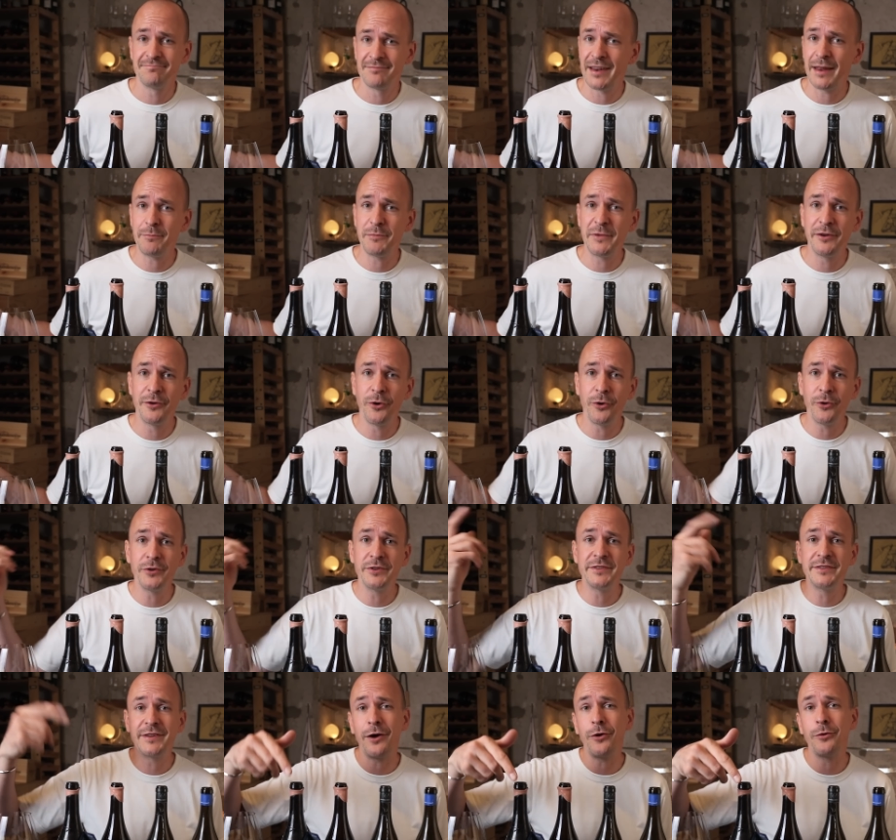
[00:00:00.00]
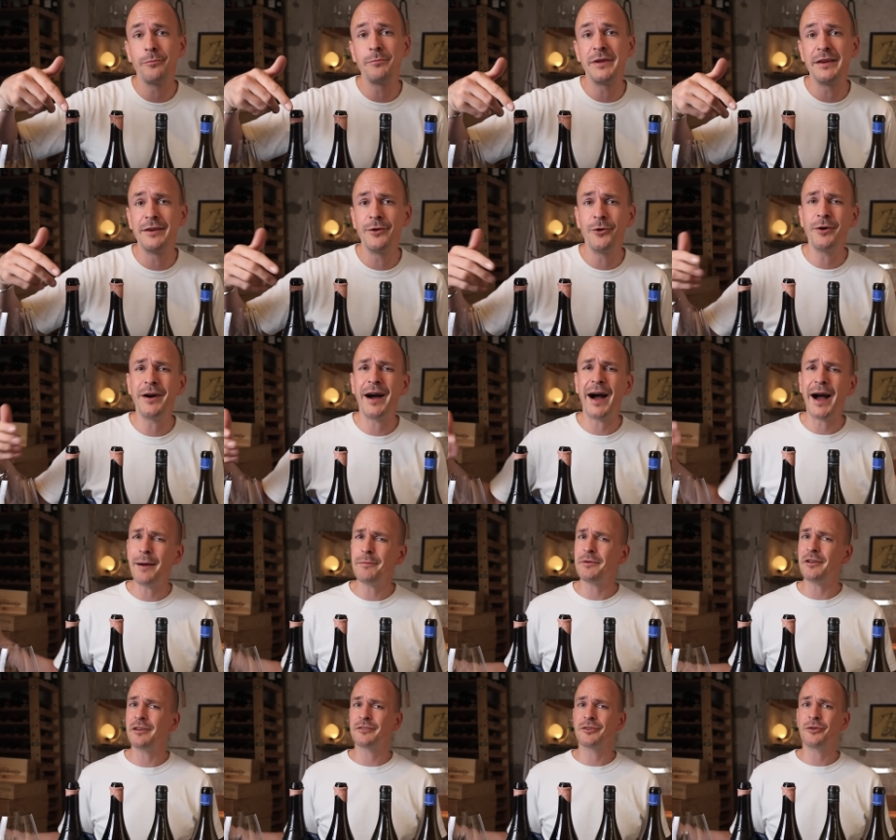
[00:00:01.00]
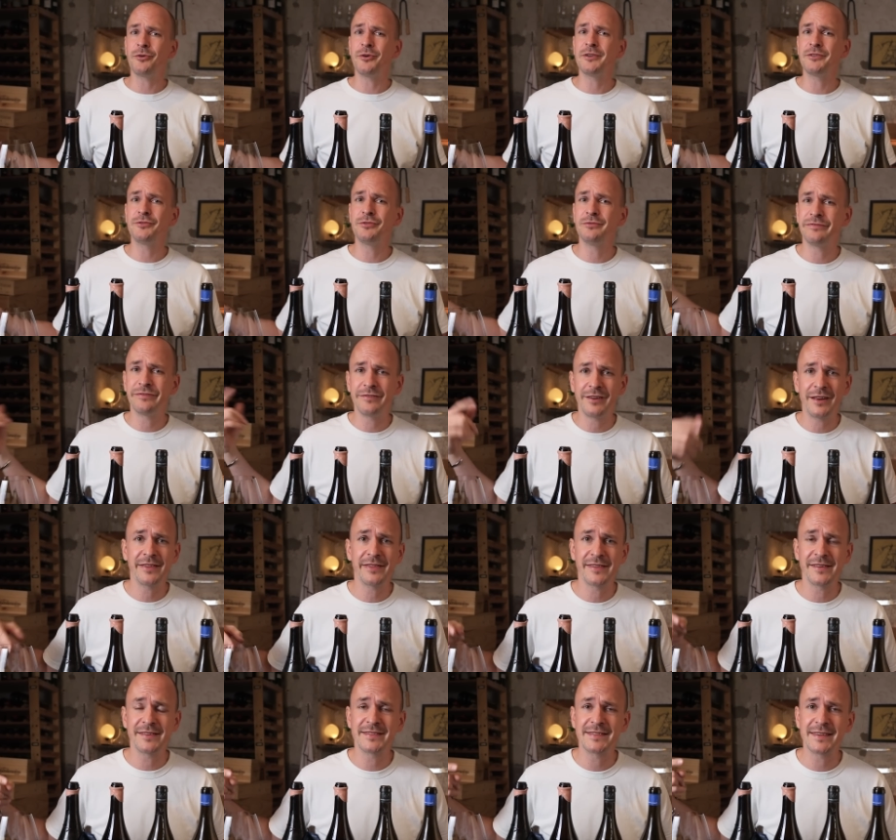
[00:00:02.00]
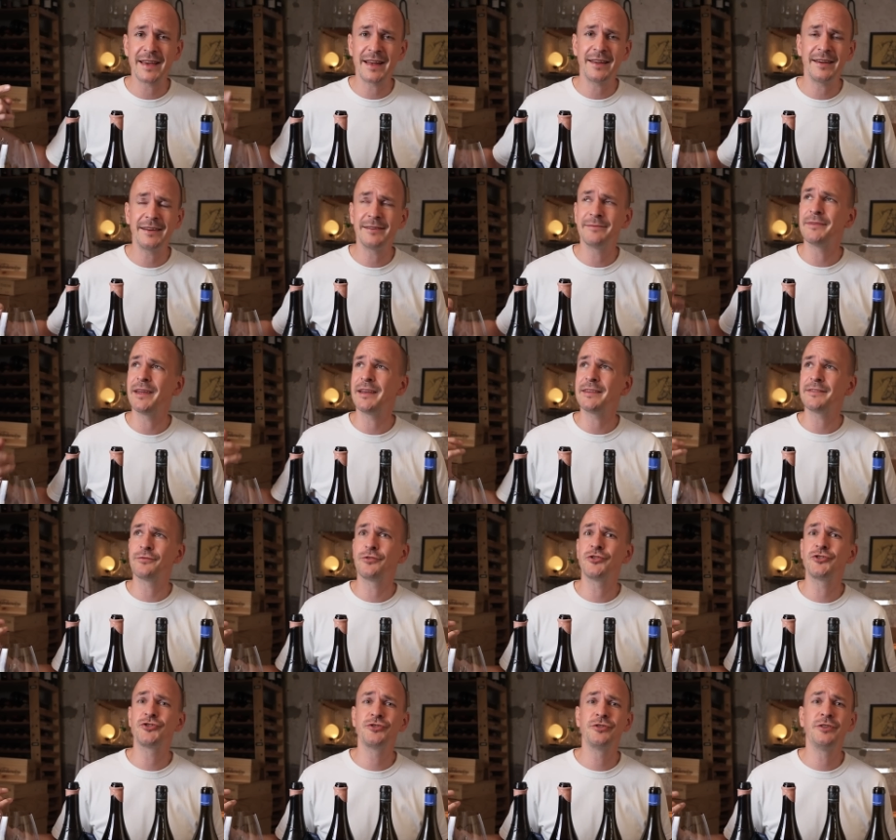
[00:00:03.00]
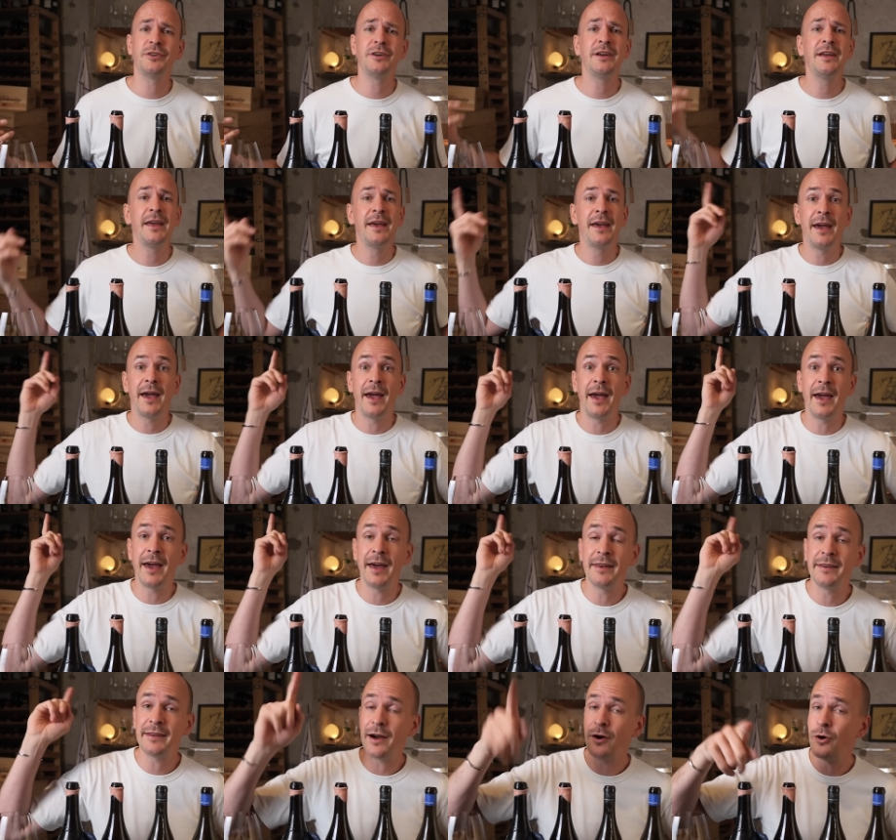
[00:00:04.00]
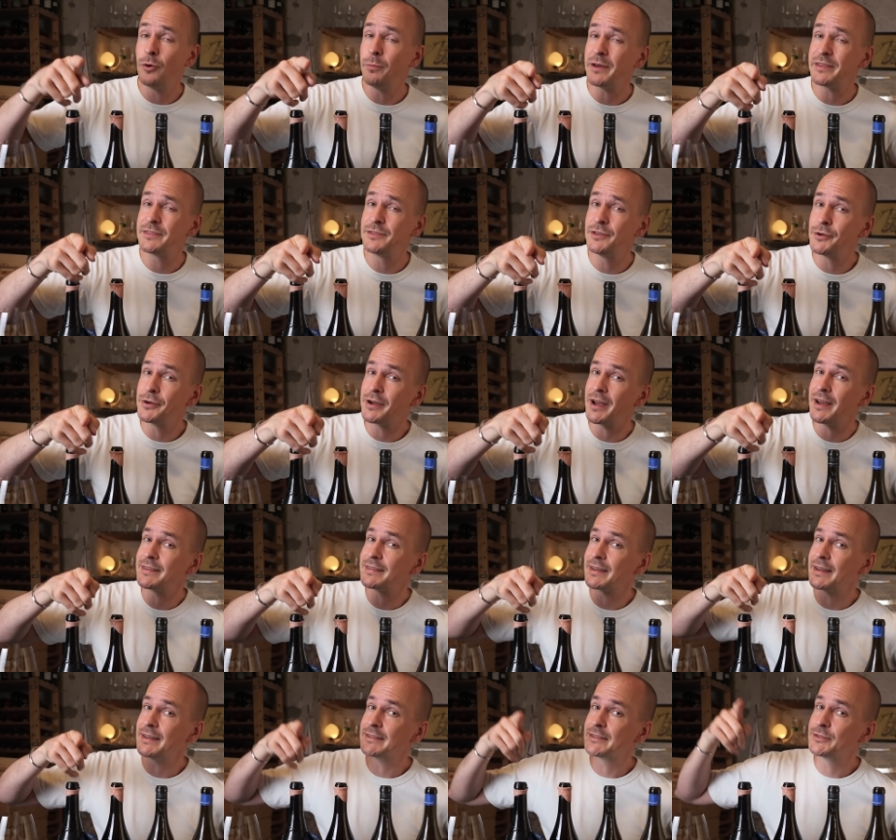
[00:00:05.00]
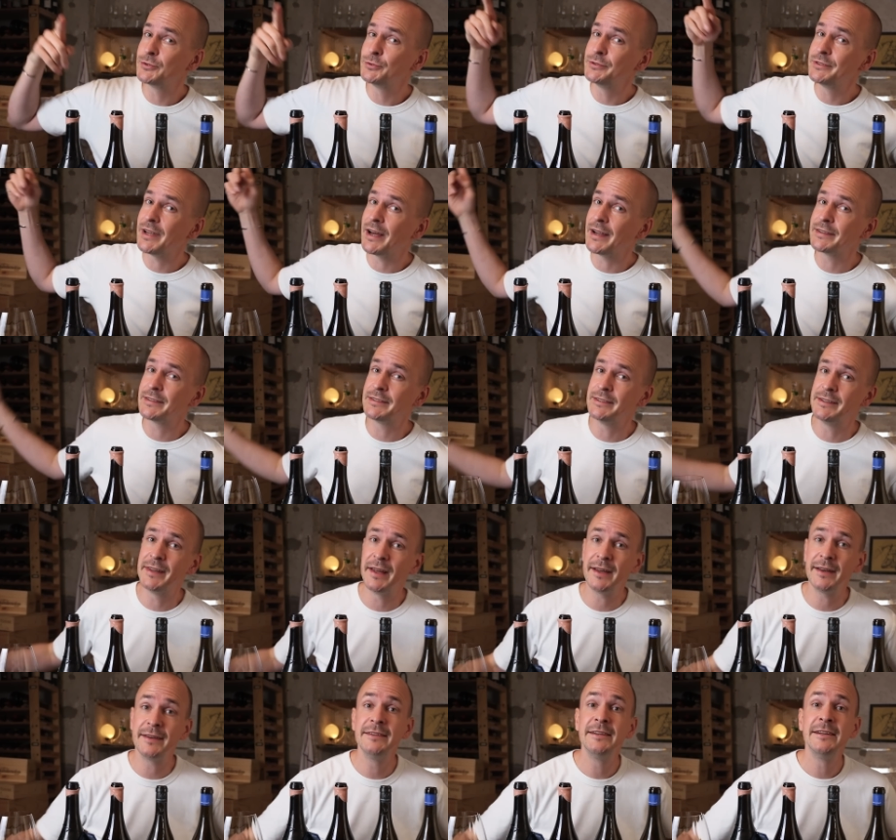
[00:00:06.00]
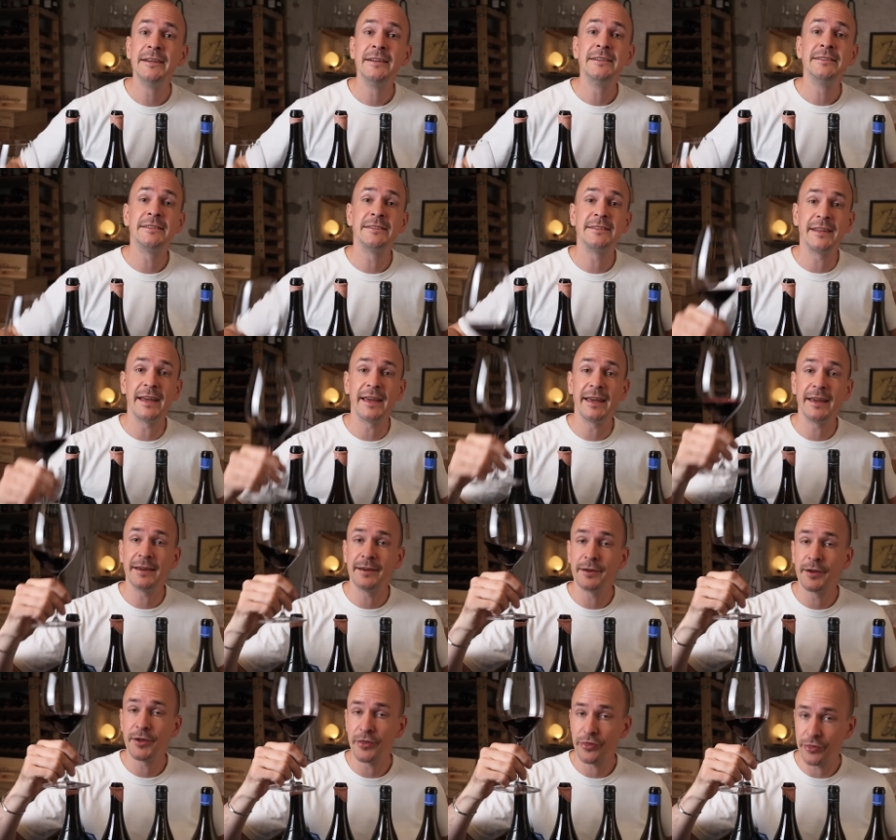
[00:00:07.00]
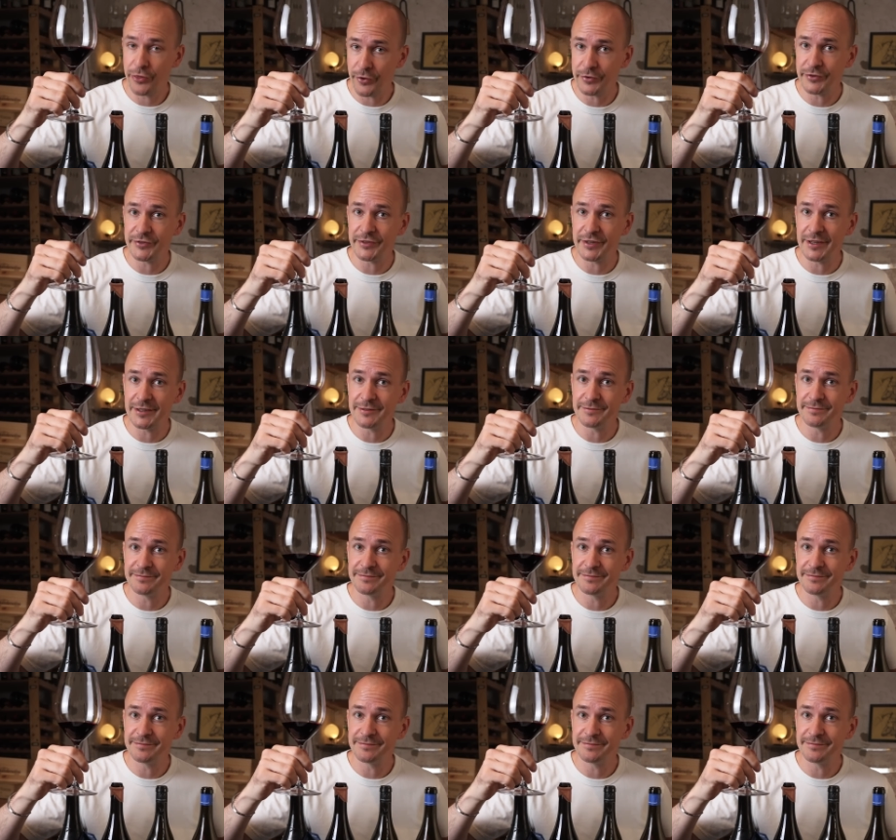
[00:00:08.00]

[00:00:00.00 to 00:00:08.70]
Let me know down below. I'm not going to flood the cellar, that's for sure. And I hope I see you guys again soon. Until then, stay thirsty.